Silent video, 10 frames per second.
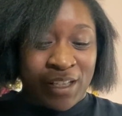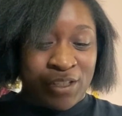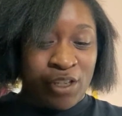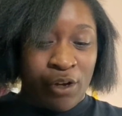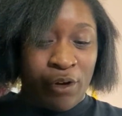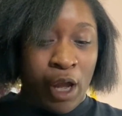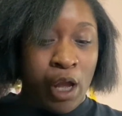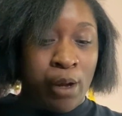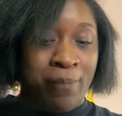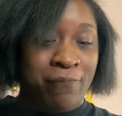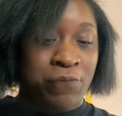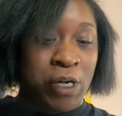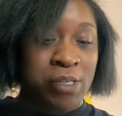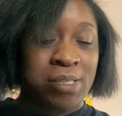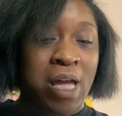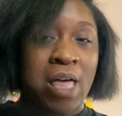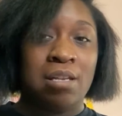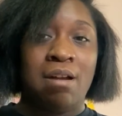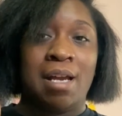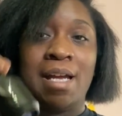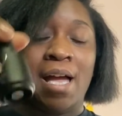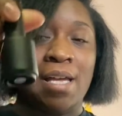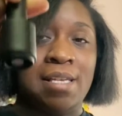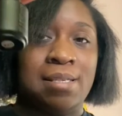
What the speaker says: So, first color I got